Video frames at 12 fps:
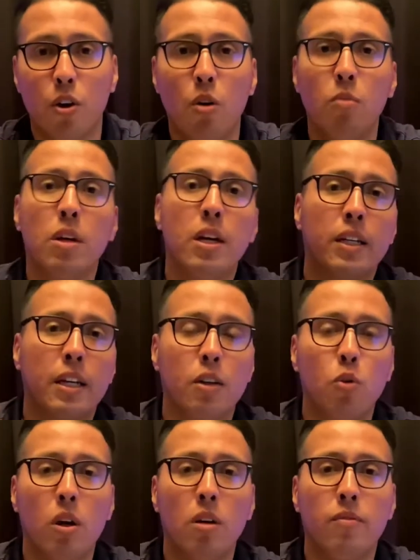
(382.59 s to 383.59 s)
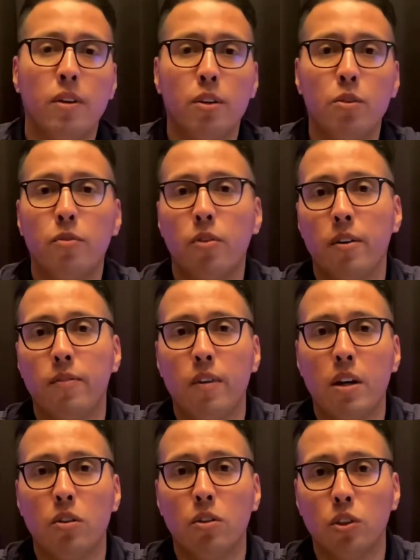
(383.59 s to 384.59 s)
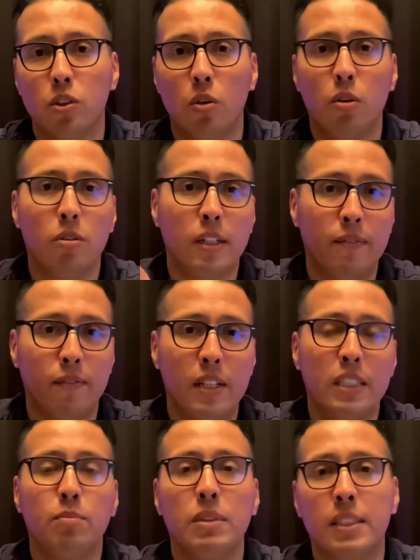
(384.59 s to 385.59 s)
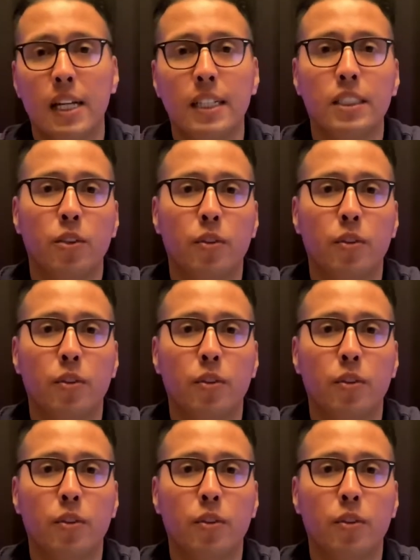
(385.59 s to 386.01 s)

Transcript: can qualify you for a federal solar investment tax credit.